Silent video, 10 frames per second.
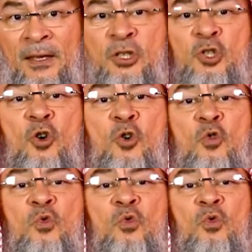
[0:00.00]

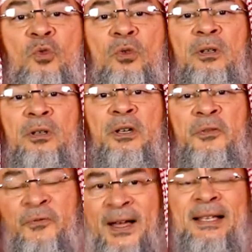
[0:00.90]
So
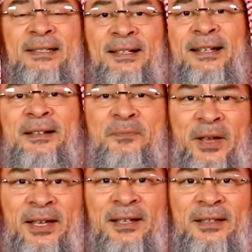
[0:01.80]
if fasting and
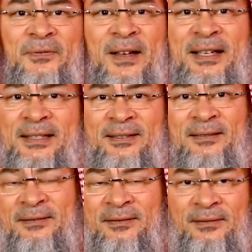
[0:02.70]
breaking the fast,
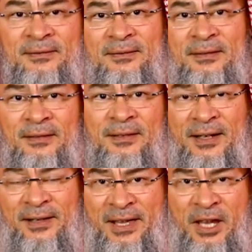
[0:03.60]

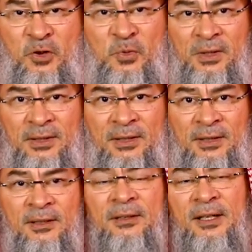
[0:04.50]
they're equal,
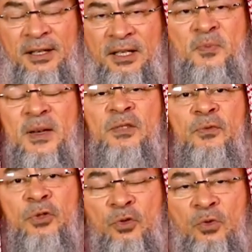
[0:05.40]
then it's best
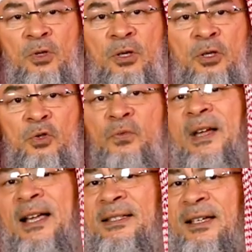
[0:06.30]
for you to
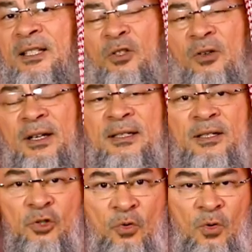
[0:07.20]
fast as long as
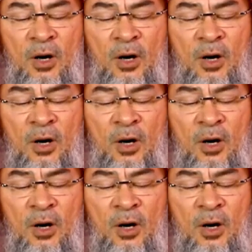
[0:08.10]
there's no